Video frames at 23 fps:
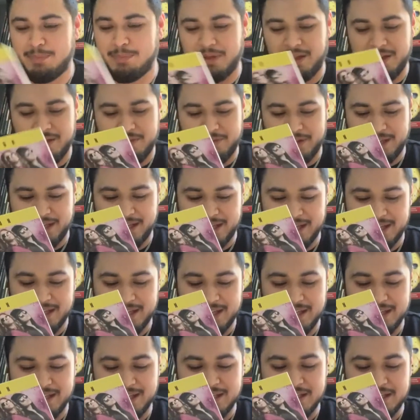of
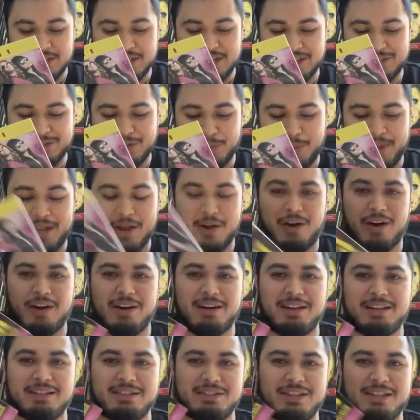Just the Way You Are
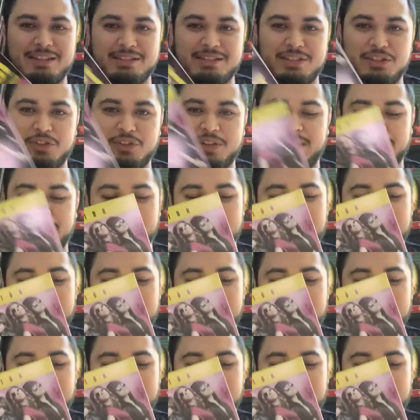and Just a Dream.